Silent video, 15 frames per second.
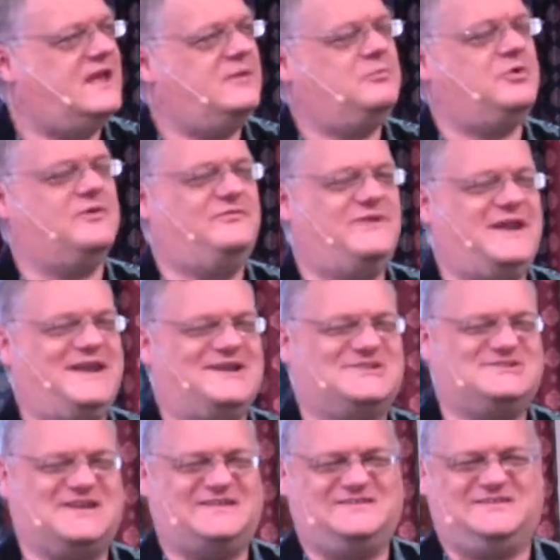prophetic
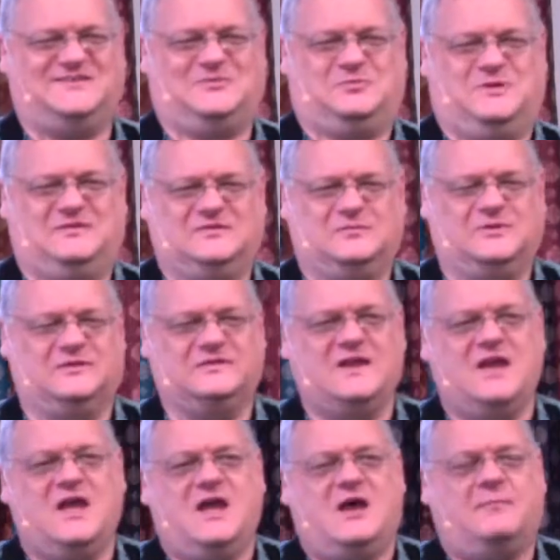justice principles
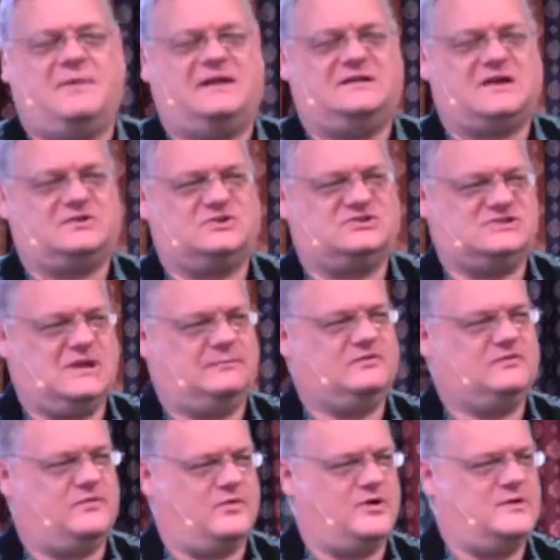by Dr. James
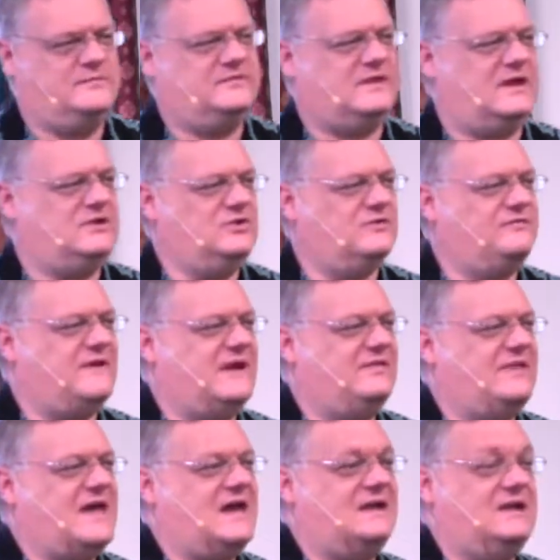Forbes. And you'll
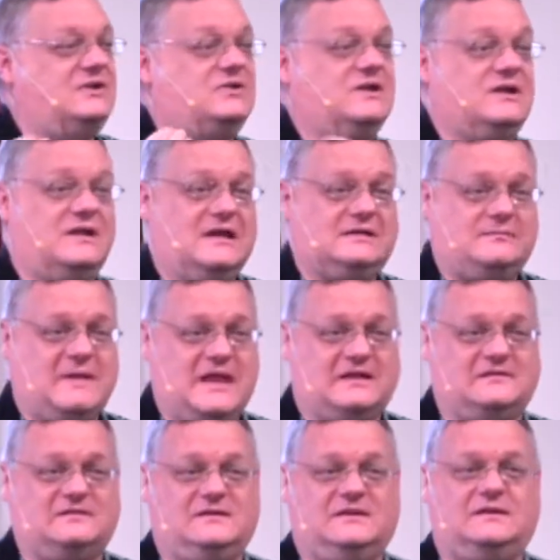find that in your Connect
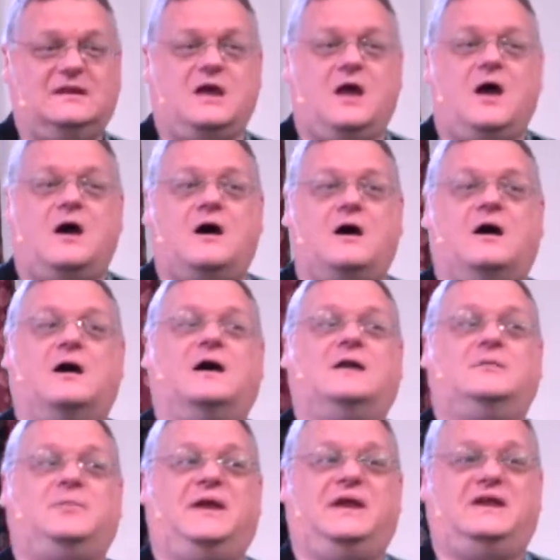magazine
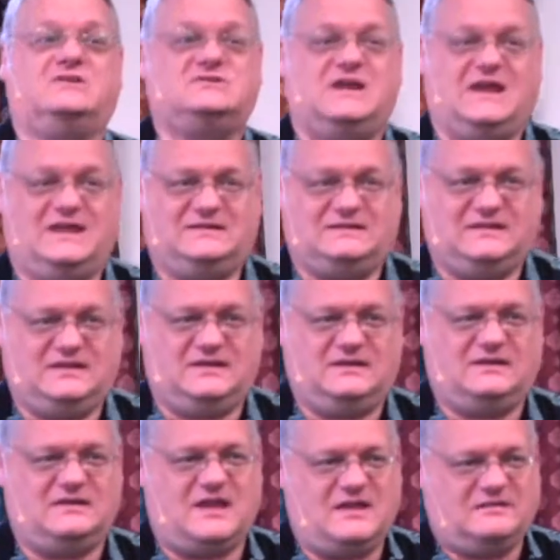on page
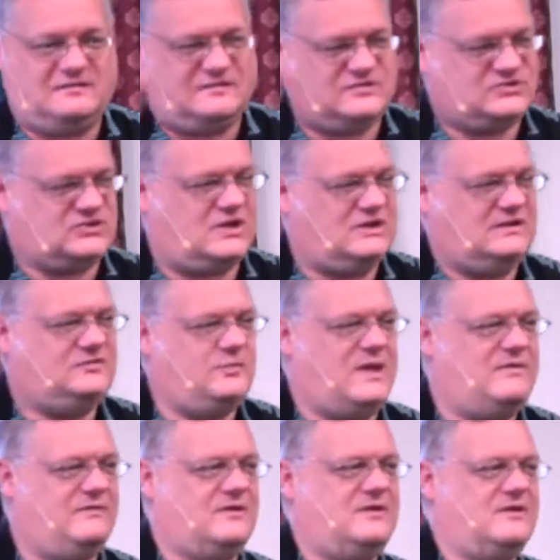18. Yes, Shawnee's
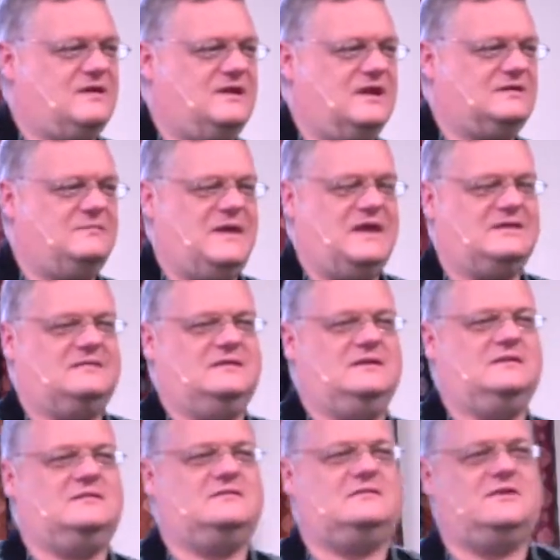waving her Connect
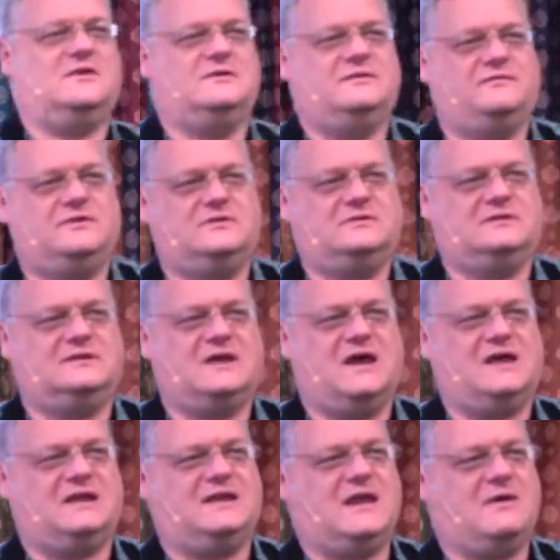magazine. So if you did
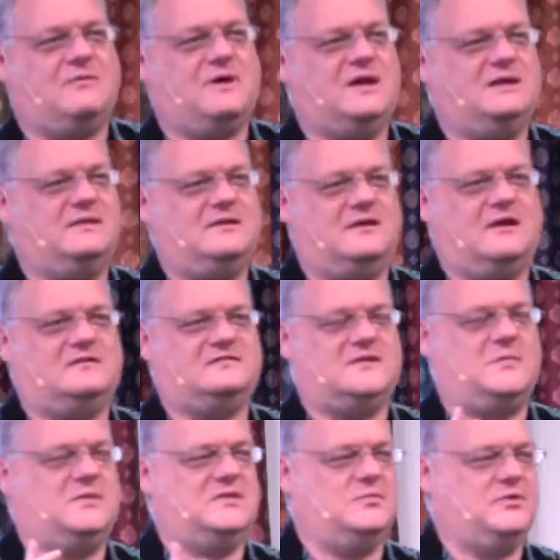not get one, there are
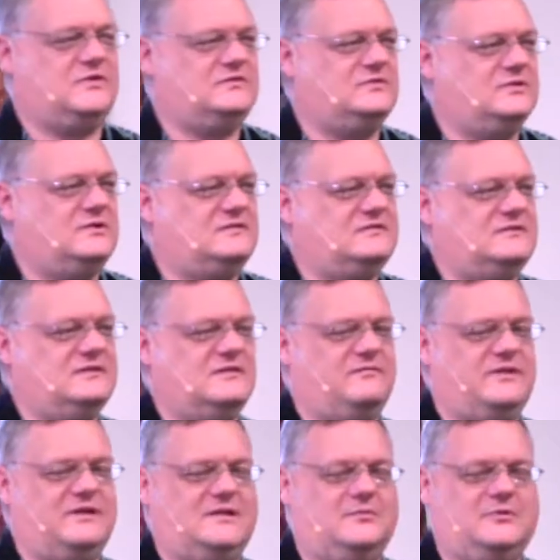some in the bookstore still
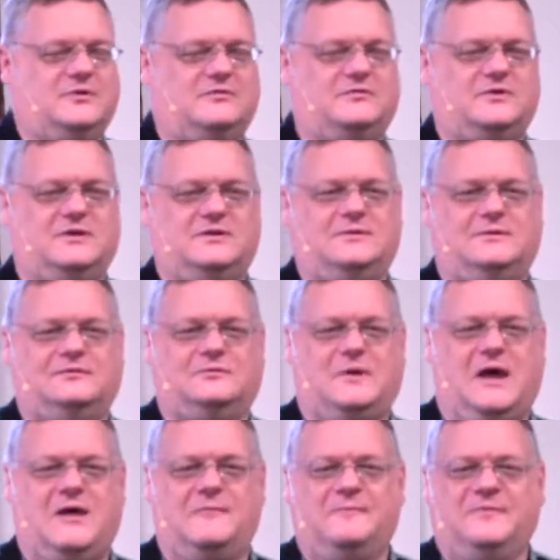available for you as well.